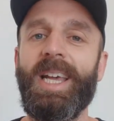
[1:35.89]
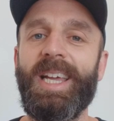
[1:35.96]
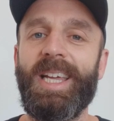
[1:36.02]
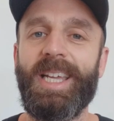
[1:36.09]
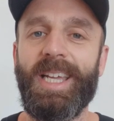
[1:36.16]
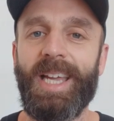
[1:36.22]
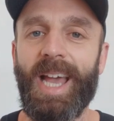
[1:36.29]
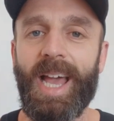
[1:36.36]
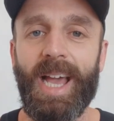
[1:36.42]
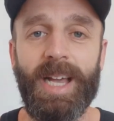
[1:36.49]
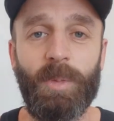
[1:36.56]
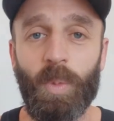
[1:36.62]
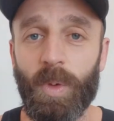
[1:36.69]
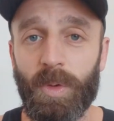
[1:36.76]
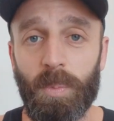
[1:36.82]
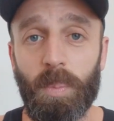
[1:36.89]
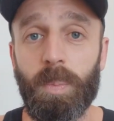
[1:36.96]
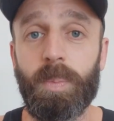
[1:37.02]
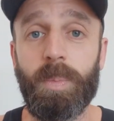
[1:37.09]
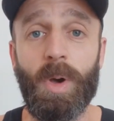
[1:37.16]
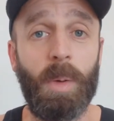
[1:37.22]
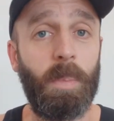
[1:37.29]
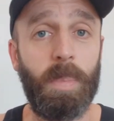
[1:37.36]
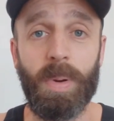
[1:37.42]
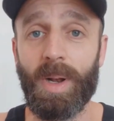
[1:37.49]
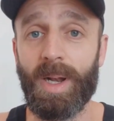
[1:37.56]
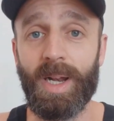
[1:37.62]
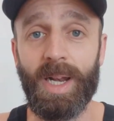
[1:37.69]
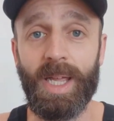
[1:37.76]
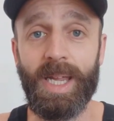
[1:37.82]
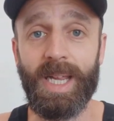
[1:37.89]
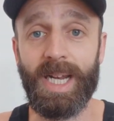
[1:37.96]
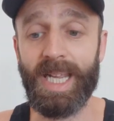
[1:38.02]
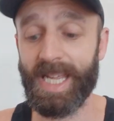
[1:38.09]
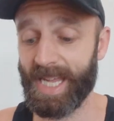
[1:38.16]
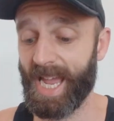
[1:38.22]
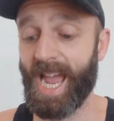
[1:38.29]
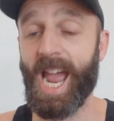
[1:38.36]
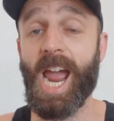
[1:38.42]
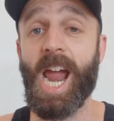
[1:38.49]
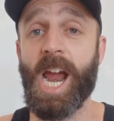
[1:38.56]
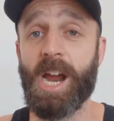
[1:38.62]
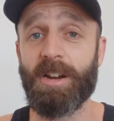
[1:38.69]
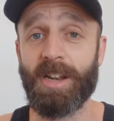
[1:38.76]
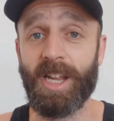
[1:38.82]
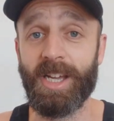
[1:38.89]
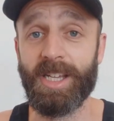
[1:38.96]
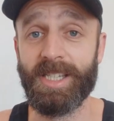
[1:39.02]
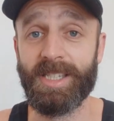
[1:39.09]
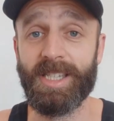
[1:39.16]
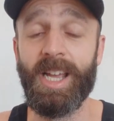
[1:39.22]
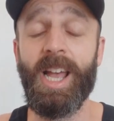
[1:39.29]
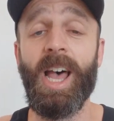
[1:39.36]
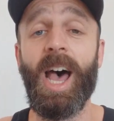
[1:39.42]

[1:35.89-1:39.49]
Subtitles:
He was completely hairless.